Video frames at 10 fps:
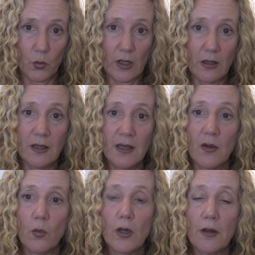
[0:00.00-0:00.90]
Will
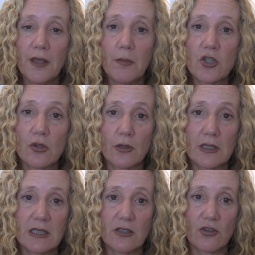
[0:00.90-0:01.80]
the
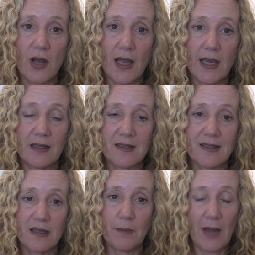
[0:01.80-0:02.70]
majority try and
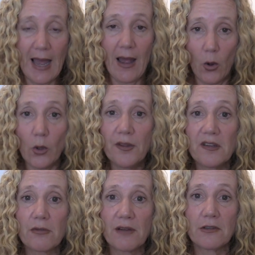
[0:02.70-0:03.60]
hold
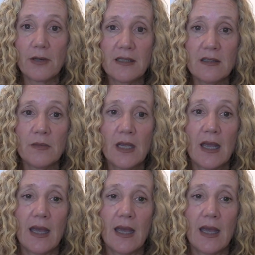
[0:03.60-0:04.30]
this referendum,